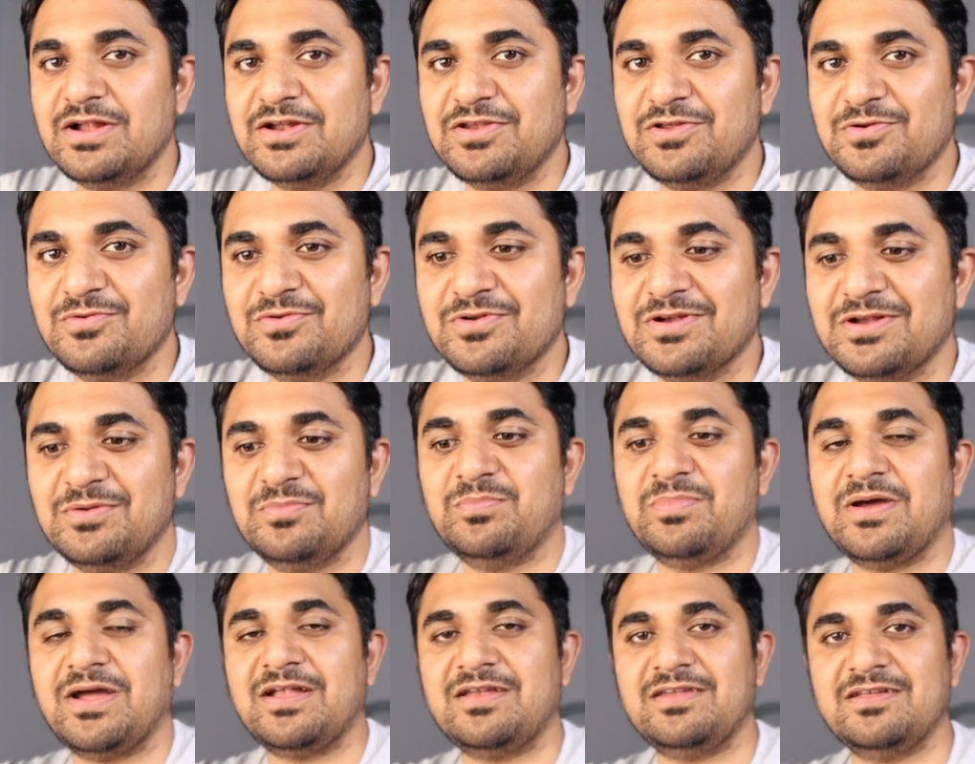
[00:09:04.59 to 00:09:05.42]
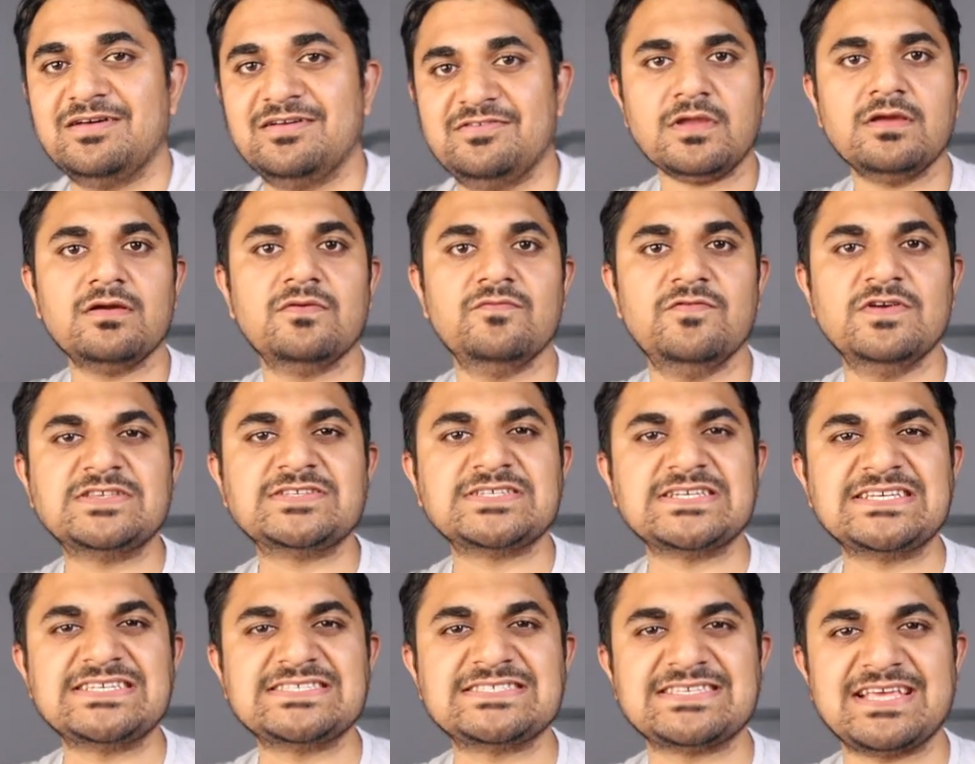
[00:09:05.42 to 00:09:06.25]
let you run pandas which
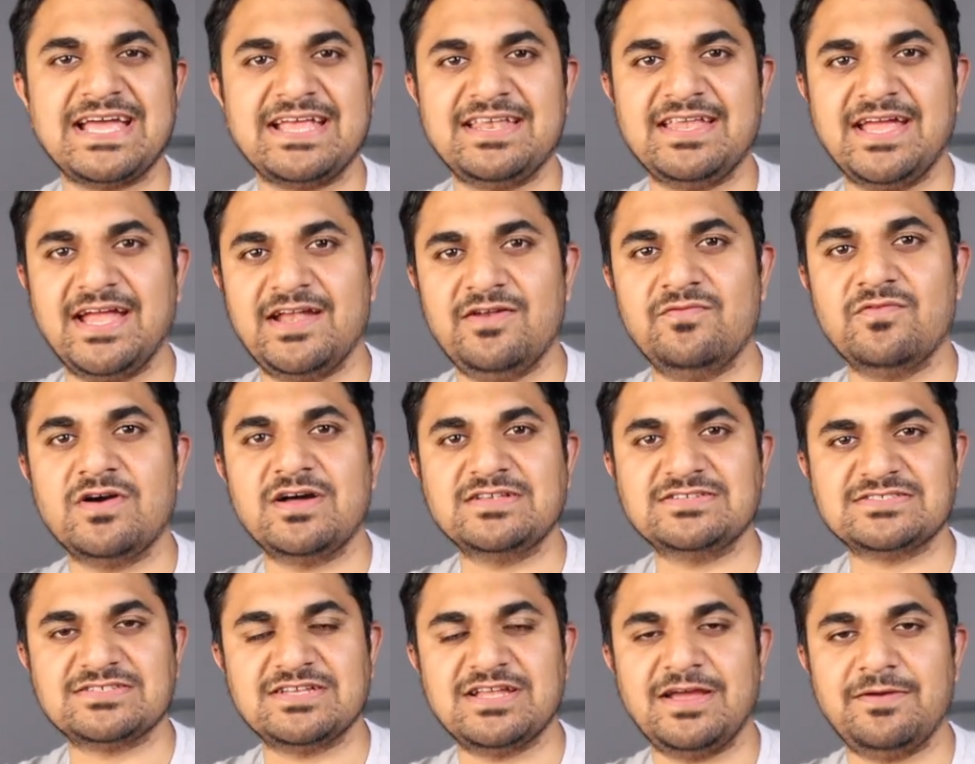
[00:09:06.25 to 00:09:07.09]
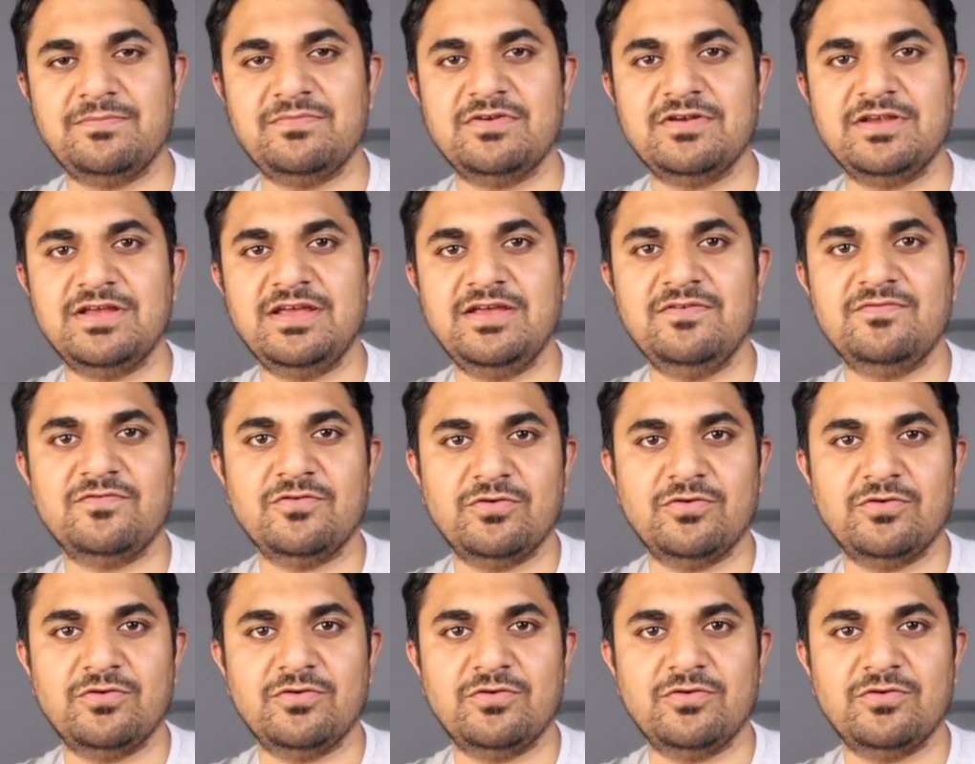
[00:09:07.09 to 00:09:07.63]
is an advanced library